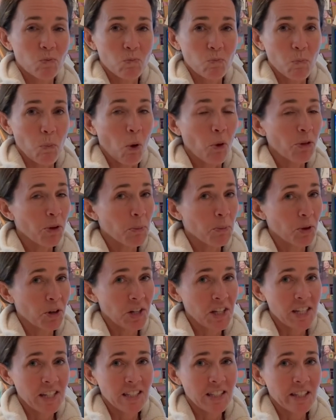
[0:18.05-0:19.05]
Both are pretty
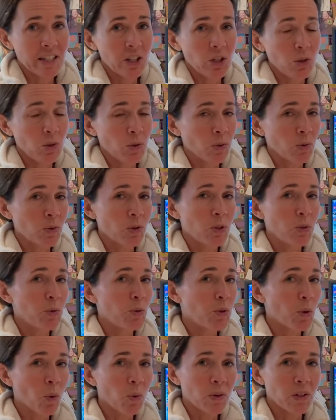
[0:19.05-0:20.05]
easy to use. You
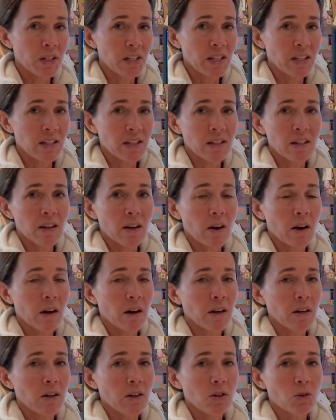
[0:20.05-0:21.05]
don't need
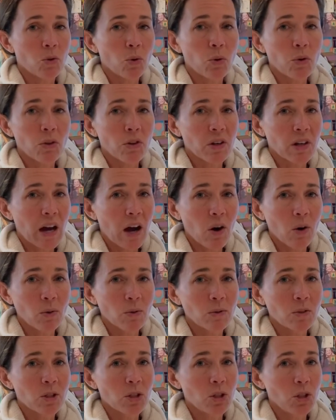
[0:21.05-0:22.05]
a Google
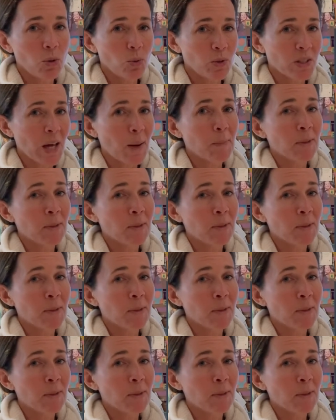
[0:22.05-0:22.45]
account to use them.